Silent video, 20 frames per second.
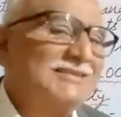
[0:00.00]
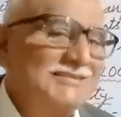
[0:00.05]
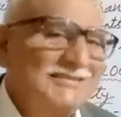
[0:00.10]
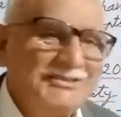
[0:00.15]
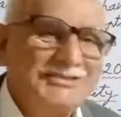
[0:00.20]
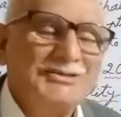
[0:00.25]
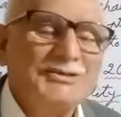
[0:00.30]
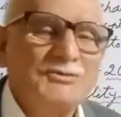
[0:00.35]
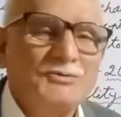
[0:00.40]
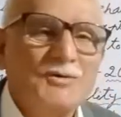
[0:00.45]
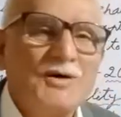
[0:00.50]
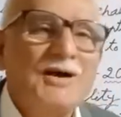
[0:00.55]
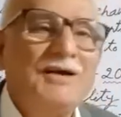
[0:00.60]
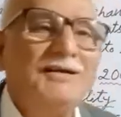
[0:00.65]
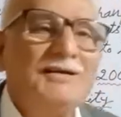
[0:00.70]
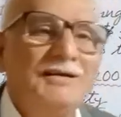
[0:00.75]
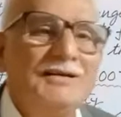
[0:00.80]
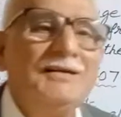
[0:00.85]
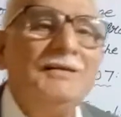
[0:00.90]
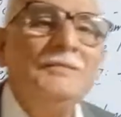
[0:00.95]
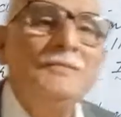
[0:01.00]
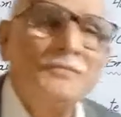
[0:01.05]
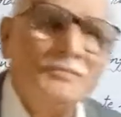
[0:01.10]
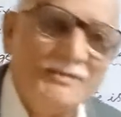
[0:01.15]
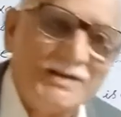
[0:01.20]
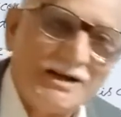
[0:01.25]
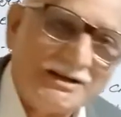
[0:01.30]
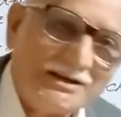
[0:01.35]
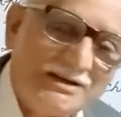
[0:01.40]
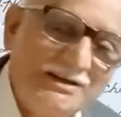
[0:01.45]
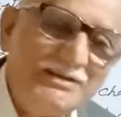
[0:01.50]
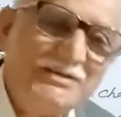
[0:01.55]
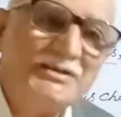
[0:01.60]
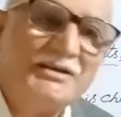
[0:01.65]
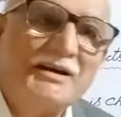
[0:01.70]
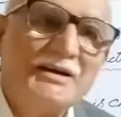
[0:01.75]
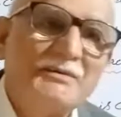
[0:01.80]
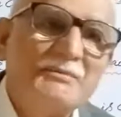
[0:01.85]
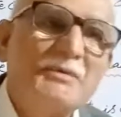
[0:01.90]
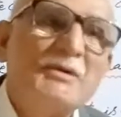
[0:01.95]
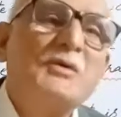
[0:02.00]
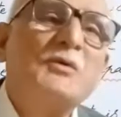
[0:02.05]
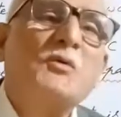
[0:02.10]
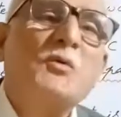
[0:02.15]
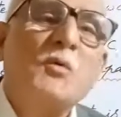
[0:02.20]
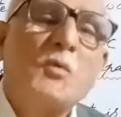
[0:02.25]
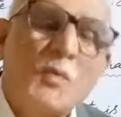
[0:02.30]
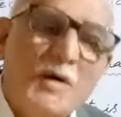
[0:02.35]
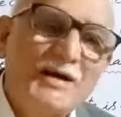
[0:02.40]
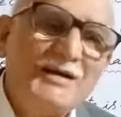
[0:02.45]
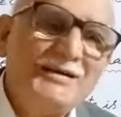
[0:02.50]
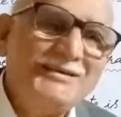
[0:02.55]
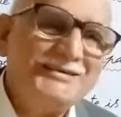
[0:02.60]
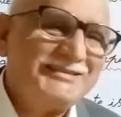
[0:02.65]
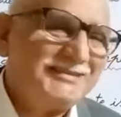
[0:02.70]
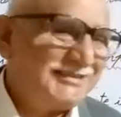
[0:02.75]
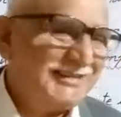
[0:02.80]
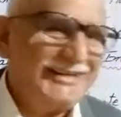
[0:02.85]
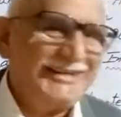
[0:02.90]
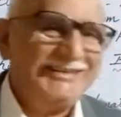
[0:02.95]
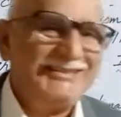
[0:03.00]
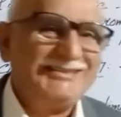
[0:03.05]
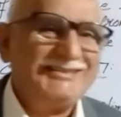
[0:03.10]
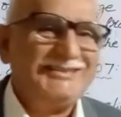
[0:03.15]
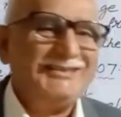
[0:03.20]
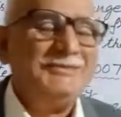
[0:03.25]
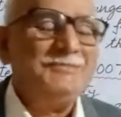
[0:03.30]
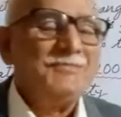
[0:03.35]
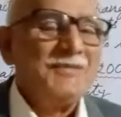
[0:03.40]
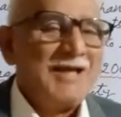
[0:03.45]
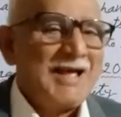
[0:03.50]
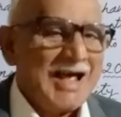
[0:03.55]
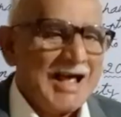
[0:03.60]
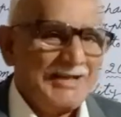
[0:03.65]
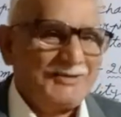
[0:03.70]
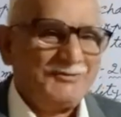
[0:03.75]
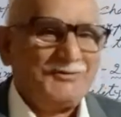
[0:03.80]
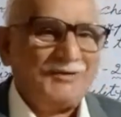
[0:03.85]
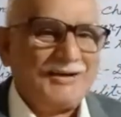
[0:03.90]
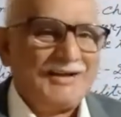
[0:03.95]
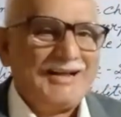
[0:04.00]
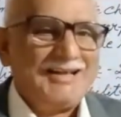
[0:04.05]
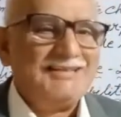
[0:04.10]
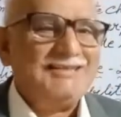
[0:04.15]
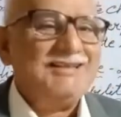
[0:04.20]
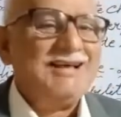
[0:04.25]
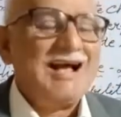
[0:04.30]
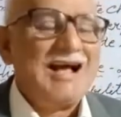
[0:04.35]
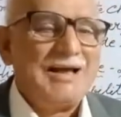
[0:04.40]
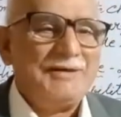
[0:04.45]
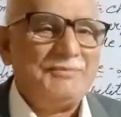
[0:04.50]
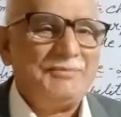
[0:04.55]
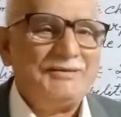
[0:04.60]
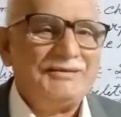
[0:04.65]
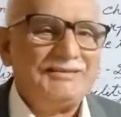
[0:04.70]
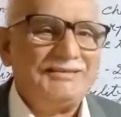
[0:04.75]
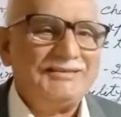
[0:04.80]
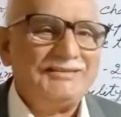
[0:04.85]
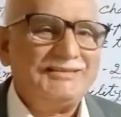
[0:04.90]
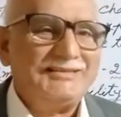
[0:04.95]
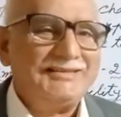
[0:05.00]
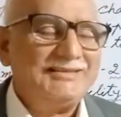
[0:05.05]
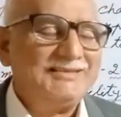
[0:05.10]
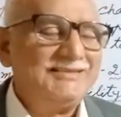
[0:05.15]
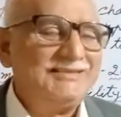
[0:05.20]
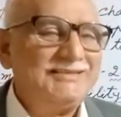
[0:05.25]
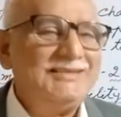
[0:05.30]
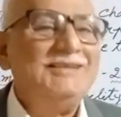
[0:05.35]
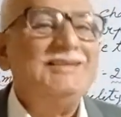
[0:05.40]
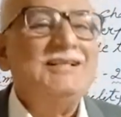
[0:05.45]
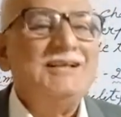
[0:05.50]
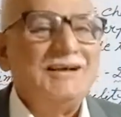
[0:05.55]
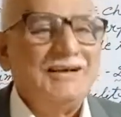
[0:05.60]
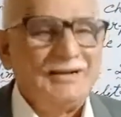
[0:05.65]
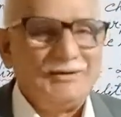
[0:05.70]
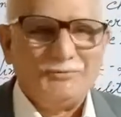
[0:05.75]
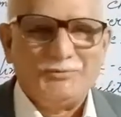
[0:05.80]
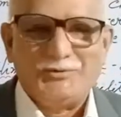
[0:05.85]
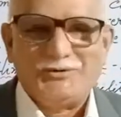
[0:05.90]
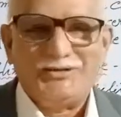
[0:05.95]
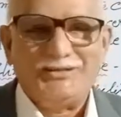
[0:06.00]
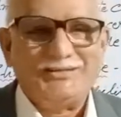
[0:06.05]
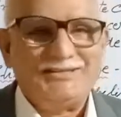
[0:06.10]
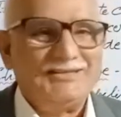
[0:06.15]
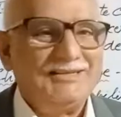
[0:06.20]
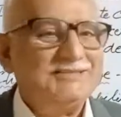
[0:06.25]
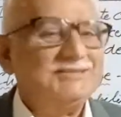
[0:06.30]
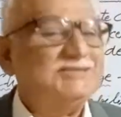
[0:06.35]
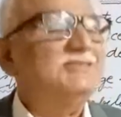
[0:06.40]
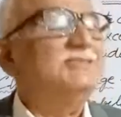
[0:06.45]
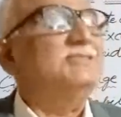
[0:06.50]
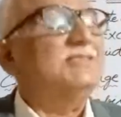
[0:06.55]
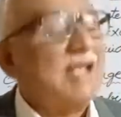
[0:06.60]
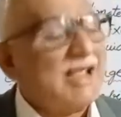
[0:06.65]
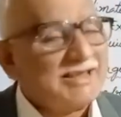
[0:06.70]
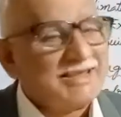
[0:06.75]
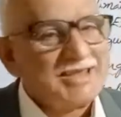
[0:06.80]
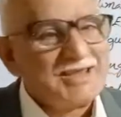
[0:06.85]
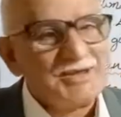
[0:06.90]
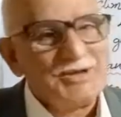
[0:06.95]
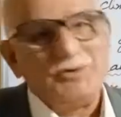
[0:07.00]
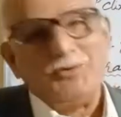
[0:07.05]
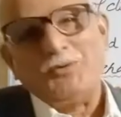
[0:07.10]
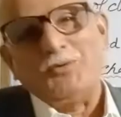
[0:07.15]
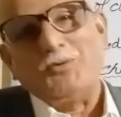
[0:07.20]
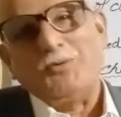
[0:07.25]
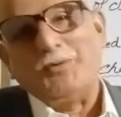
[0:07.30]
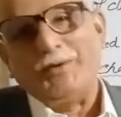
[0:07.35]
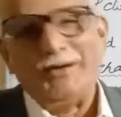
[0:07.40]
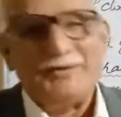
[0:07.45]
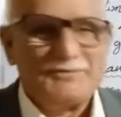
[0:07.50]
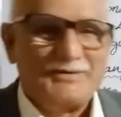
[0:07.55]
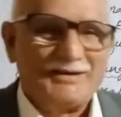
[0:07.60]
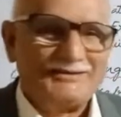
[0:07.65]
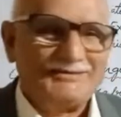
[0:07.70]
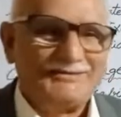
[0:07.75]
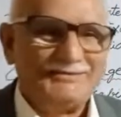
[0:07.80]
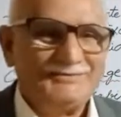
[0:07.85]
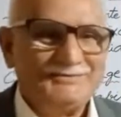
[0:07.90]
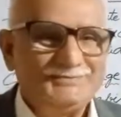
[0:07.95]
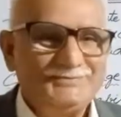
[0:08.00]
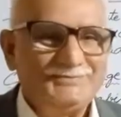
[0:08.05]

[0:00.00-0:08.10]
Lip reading: This is what the key statement 1 says as far as the IPCC's report is concerned. Thanking you very much.